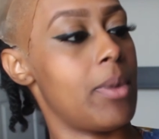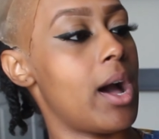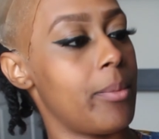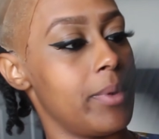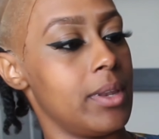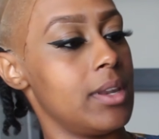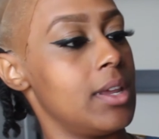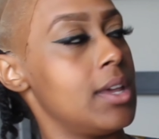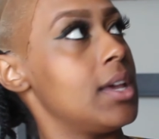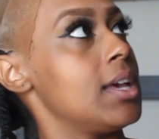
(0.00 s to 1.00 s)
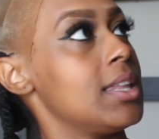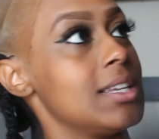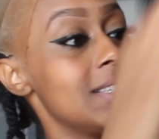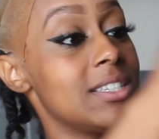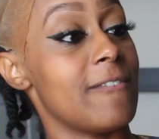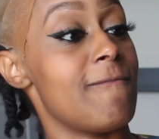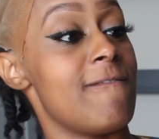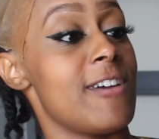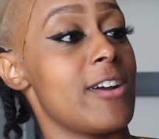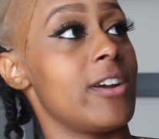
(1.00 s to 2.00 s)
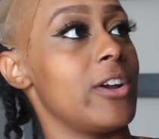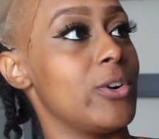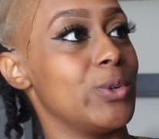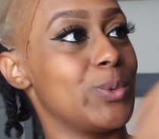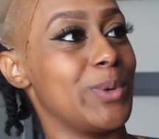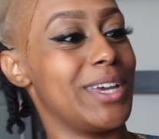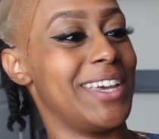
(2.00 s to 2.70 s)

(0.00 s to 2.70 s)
popping. This is a very old wig.